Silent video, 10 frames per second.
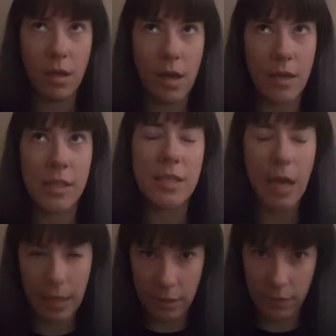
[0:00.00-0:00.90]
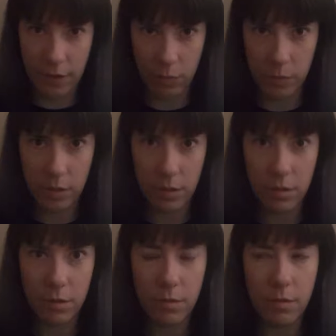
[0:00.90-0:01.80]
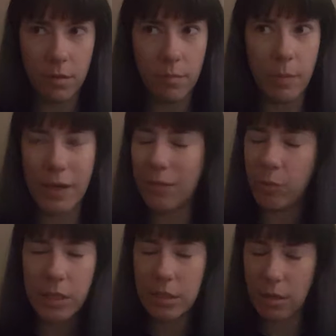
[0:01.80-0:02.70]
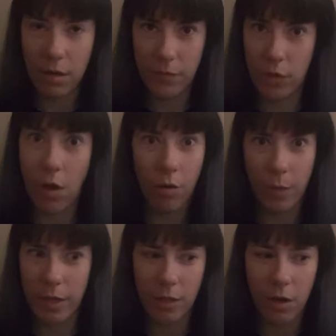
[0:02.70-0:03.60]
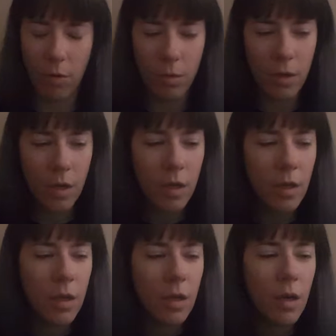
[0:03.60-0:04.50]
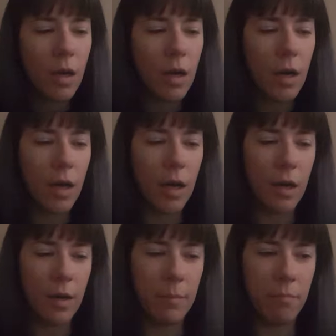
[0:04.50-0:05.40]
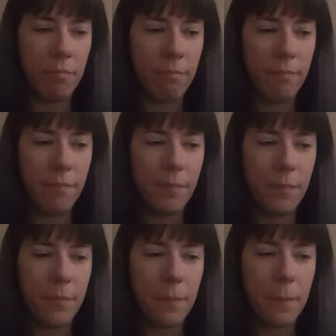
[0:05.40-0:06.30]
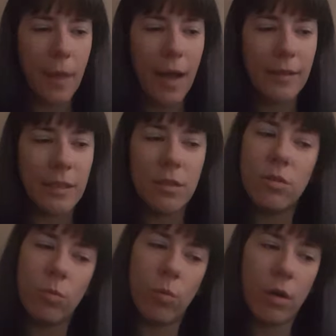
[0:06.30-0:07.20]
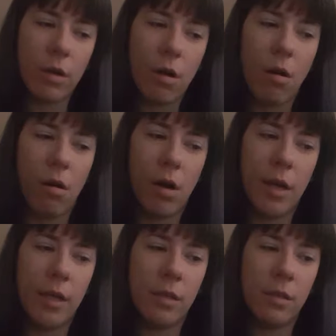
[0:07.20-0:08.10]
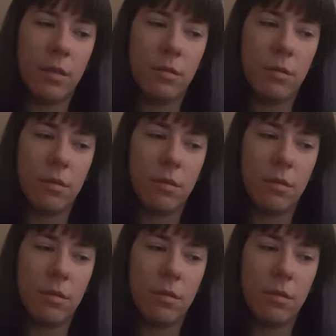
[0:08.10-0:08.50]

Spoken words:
and it's kind of helped. But we still have a long way to go. I need to work on